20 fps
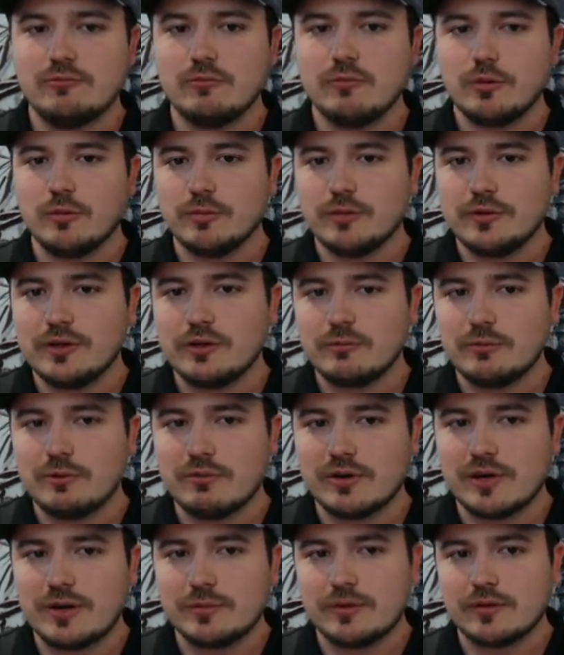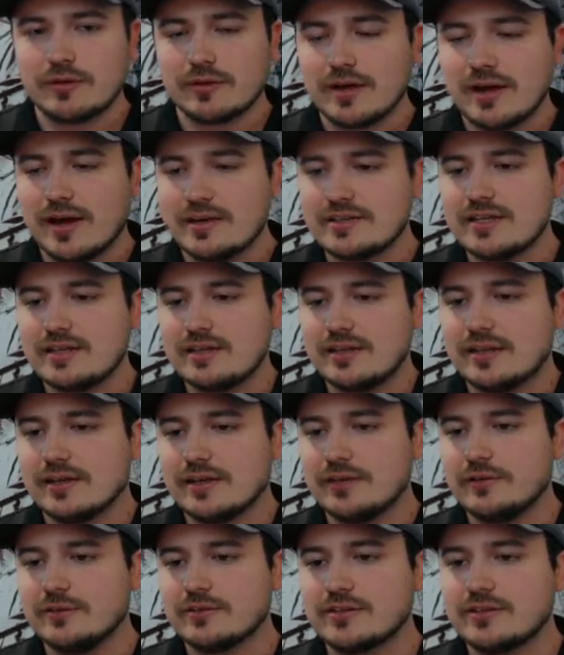well, you know, we want to build content that
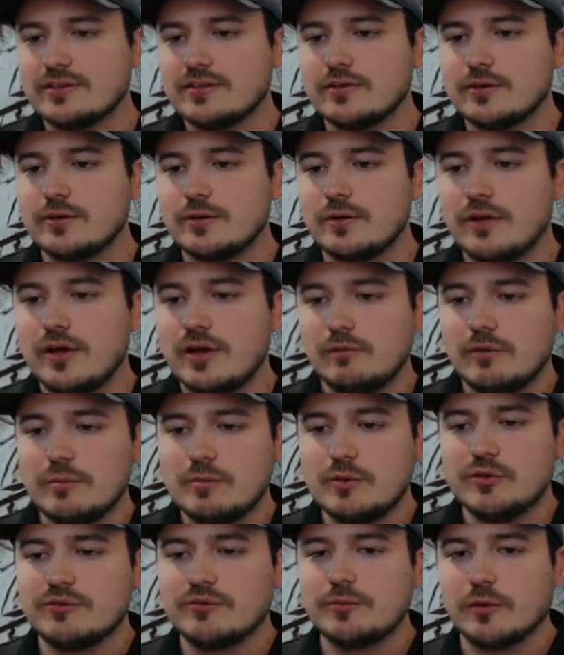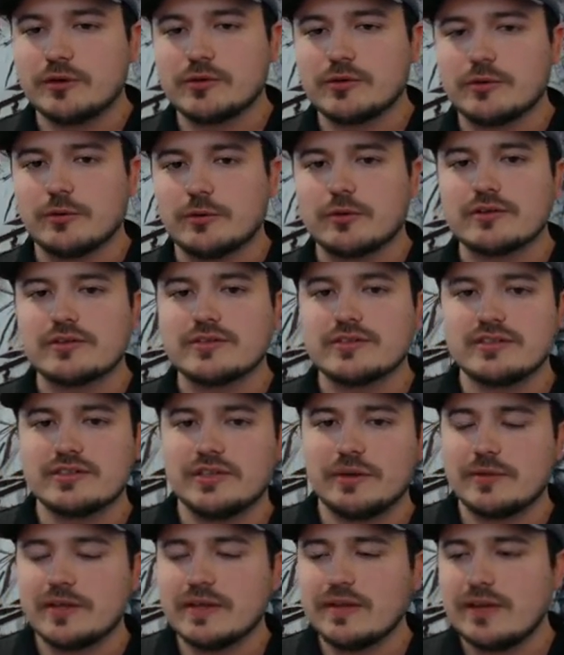guilds can do, we moved more towards
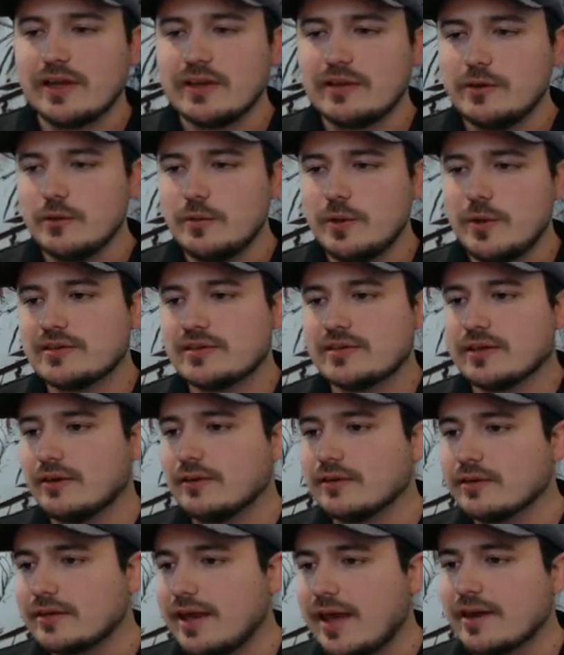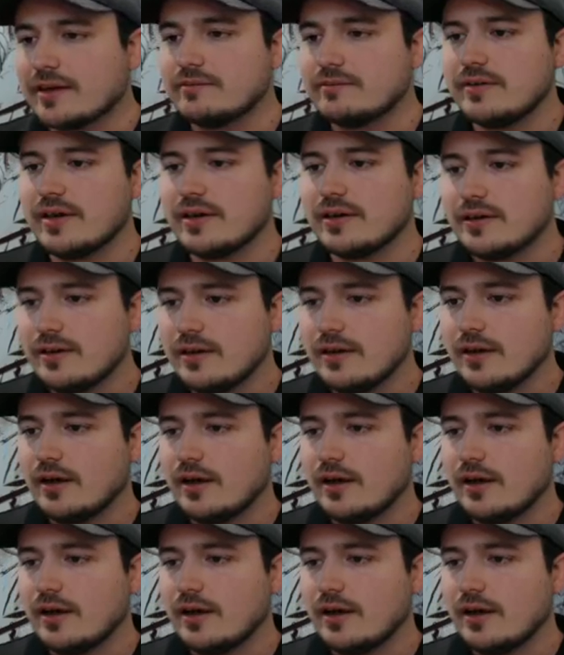something that you as a guild can activate,